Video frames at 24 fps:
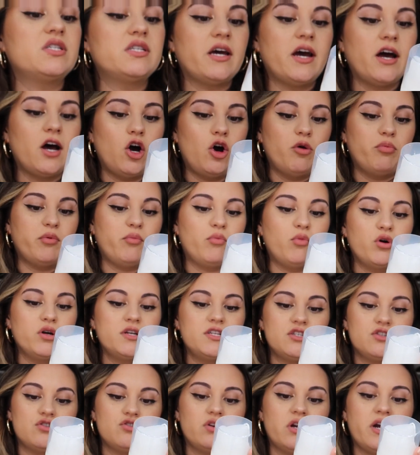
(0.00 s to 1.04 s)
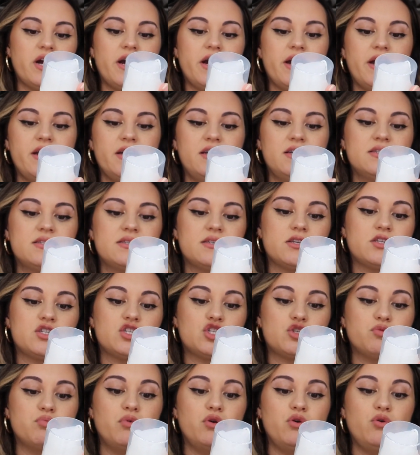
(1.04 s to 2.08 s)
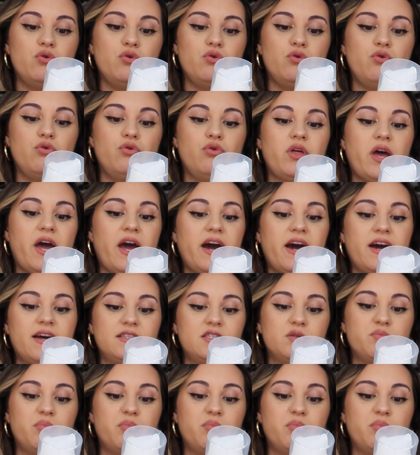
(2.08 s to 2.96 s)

to help moisturize, smooth, adds